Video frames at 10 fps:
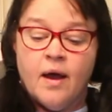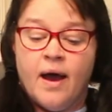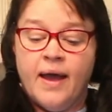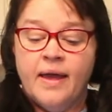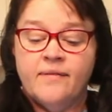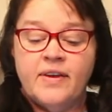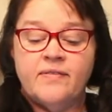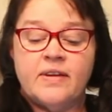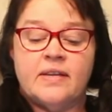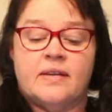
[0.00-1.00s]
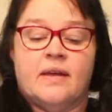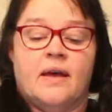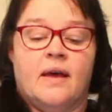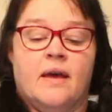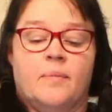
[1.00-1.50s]
I have even
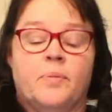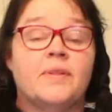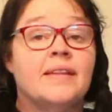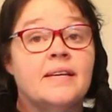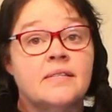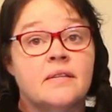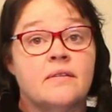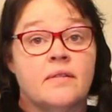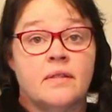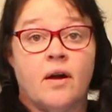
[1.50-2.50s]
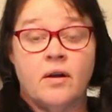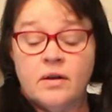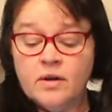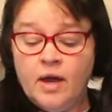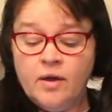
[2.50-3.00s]
put these in our
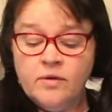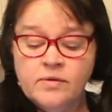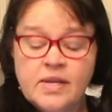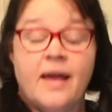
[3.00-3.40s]
little cones.